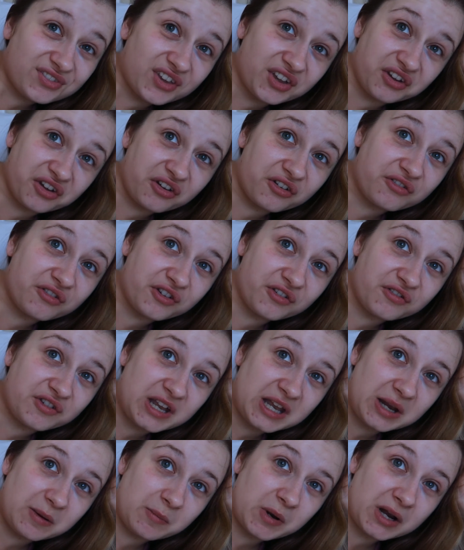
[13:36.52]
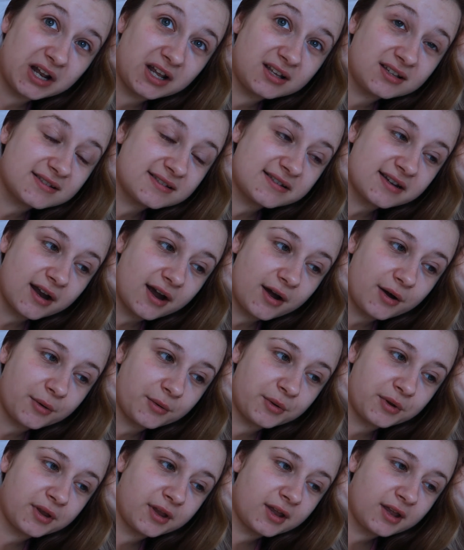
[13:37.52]
a good 15 minutes
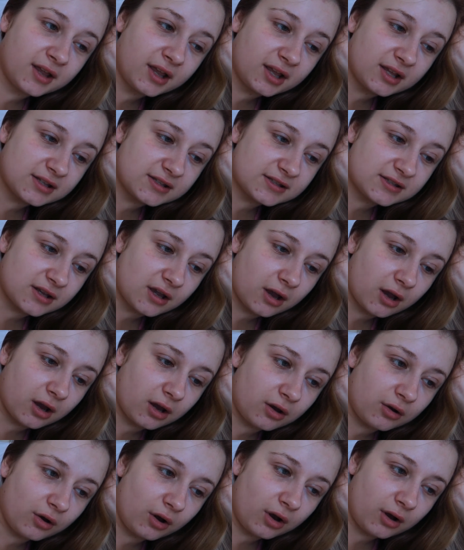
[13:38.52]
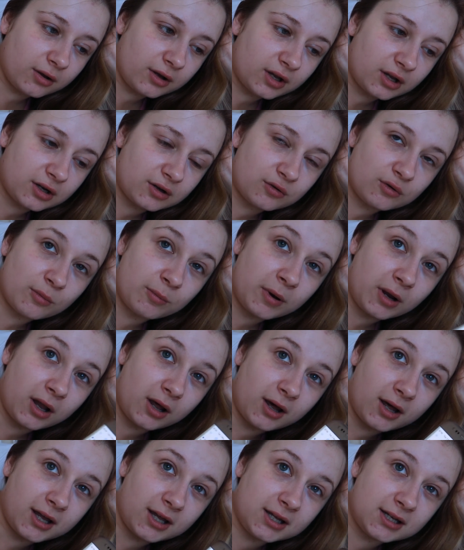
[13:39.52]
now, so I'm gonna
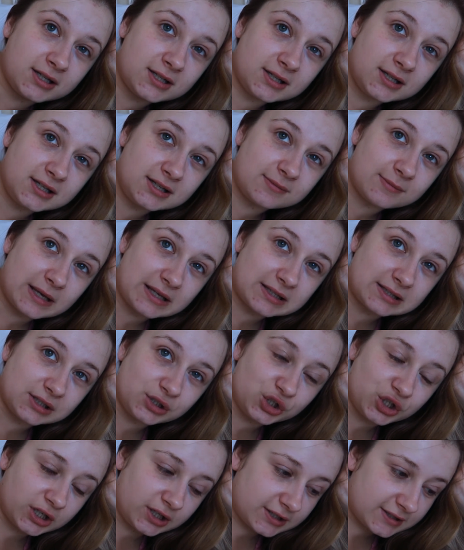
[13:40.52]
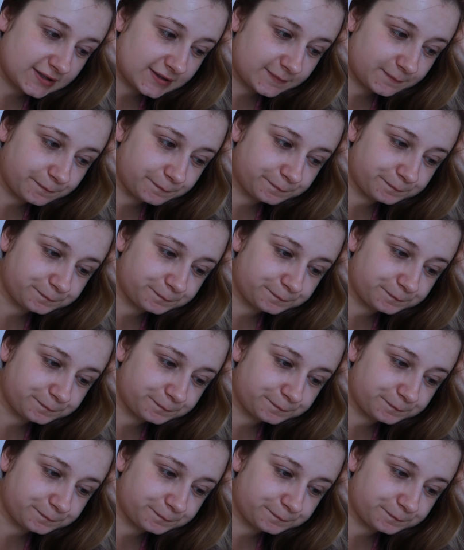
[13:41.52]
reply to these messages